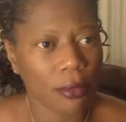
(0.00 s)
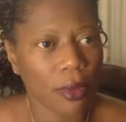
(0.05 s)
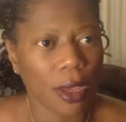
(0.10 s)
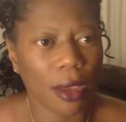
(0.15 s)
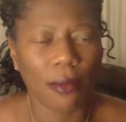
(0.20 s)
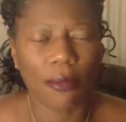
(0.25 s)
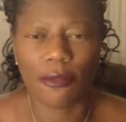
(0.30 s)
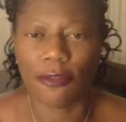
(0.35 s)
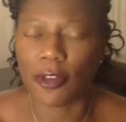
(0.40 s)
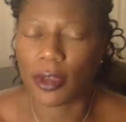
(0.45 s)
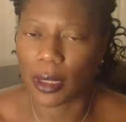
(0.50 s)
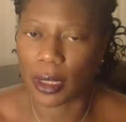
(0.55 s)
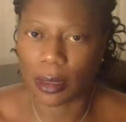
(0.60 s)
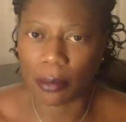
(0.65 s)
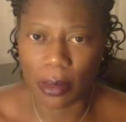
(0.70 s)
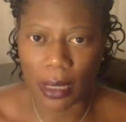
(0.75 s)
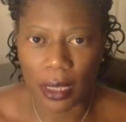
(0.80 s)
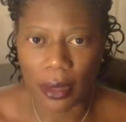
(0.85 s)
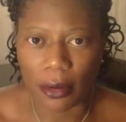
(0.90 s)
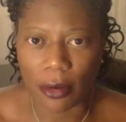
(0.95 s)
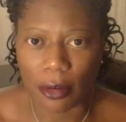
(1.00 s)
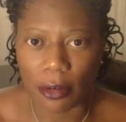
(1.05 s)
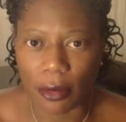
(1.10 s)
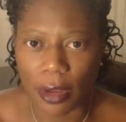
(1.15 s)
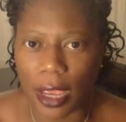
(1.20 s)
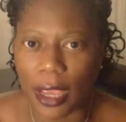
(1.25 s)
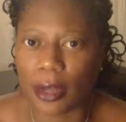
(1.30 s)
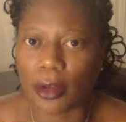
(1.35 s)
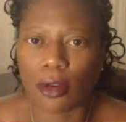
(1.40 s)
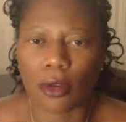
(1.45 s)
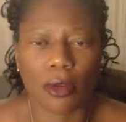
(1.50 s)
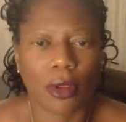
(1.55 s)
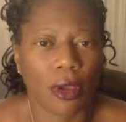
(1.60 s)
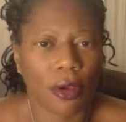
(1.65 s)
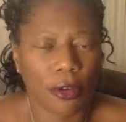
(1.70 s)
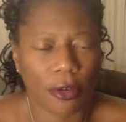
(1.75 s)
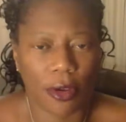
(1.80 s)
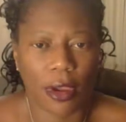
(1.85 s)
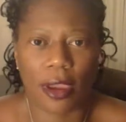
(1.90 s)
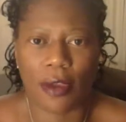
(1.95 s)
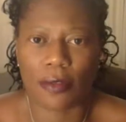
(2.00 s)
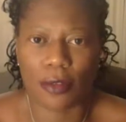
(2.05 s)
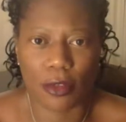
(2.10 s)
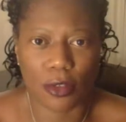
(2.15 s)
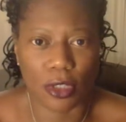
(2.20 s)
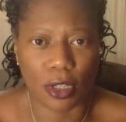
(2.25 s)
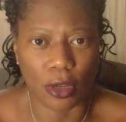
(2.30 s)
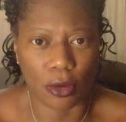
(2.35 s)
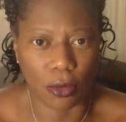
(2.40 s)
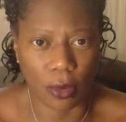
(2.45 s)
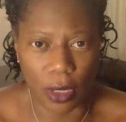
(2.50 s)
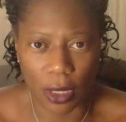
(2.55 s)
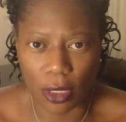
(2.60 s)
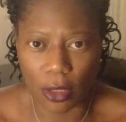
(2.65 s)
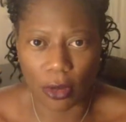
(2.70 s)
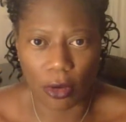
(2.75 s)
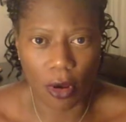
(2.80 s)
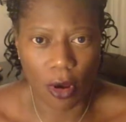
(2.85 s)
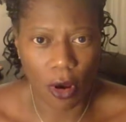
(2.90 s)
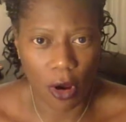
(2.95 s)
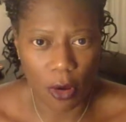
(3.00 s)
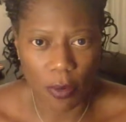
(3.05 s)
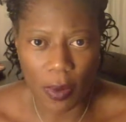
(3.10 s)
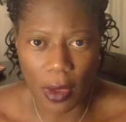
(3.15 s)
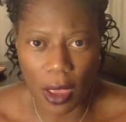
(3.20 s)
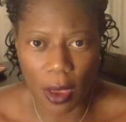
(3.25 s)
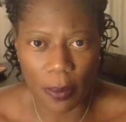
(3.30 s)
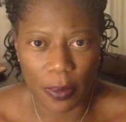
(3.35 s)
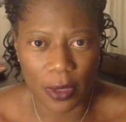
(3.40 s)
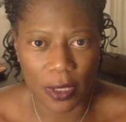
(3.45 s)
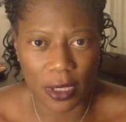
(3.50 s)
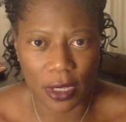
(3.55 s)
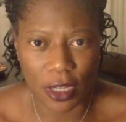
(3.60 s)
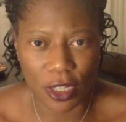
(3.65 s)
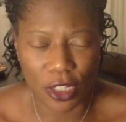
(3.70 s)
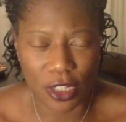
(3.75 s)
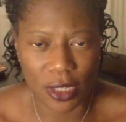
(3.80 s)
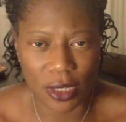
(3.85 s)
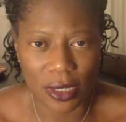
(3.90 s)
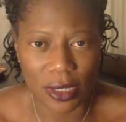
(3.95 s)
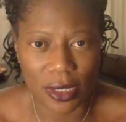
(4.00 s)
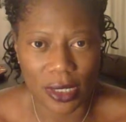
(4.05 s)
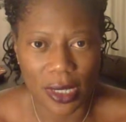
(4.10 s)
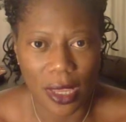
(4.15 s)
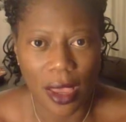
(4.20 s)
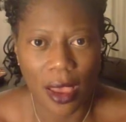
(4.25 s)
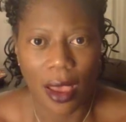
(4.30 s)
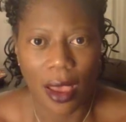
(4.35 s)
I'm feeling better. I no longer have those irregular heart palpitations.